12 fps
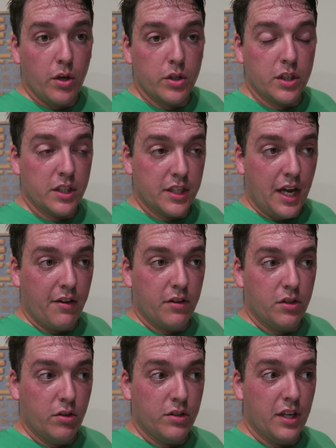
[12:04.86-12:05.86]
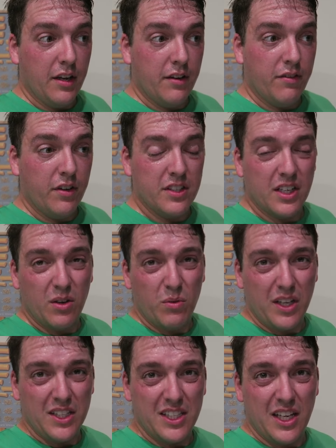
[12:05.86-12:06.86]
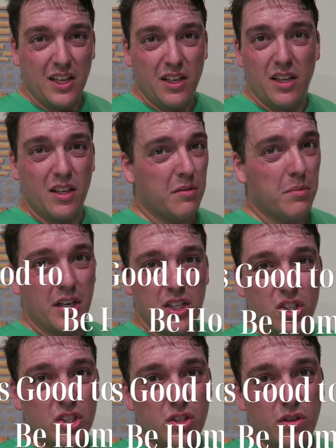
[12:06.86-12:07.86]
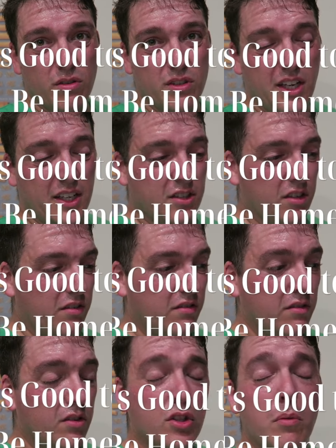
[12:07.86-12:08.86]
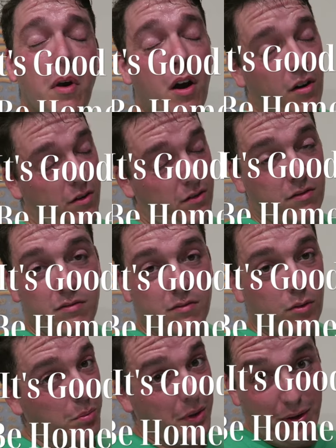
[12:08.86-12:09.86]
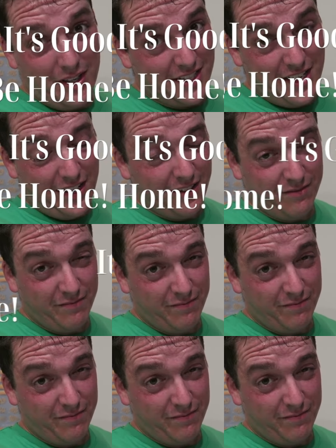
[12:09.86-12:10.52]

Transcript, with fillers: It's a solid Tuesday. It feels like a Wednesday, but it's just Tuesday, so tomorrow will be Wednesday.